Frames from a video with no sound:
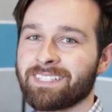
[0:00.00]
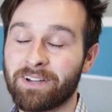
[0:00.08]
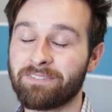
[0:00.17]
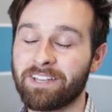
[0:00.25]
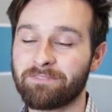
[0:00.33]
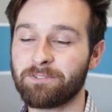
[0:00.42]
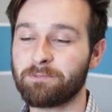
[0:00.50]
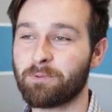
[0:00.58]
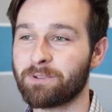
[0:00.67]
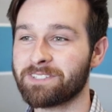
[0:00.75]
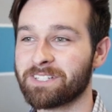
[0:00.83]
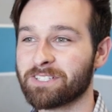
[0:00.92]
I've had food
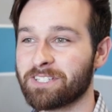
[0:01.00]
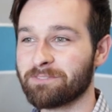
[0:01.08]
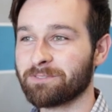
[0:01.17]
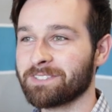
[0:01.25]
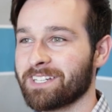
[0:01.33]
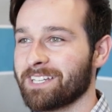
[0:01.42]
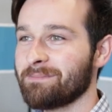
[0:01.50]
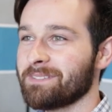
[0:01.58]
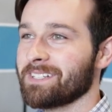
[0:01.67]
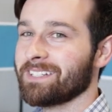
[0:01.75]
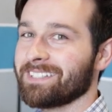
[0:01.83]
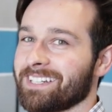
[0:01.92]
poisoning several
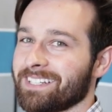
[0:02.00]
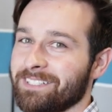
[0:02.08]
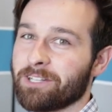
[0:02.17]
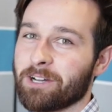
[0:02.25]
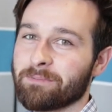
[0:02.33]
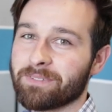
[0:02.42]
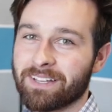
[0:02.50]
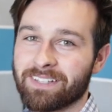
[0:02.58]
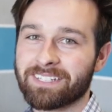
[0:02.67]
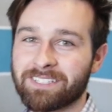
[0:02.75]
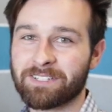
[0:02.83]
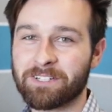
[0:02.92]
times. Uh, you know, I, I like to